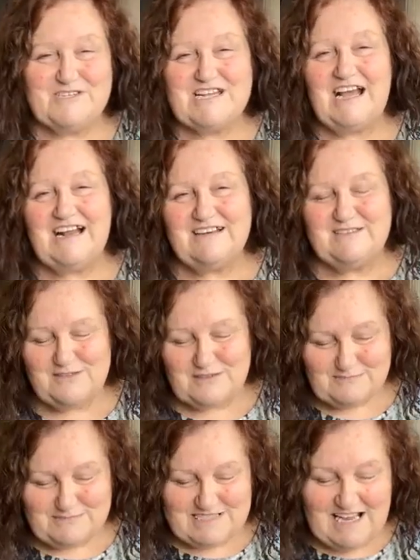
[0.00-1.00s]
which Alan
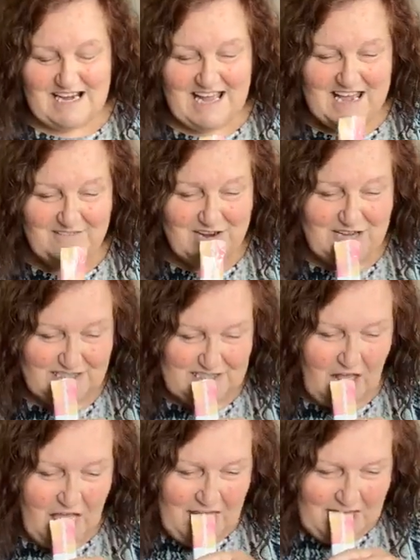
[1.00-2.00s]
thought was
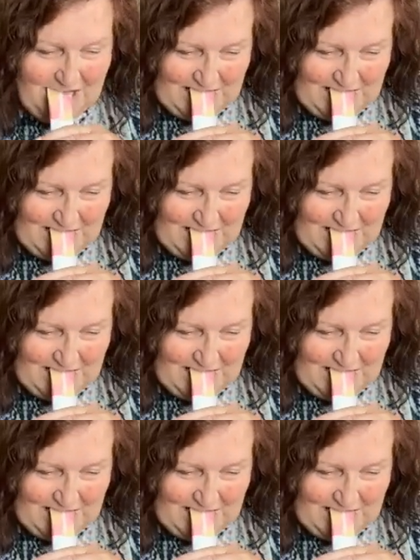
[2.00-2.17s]
hilarious.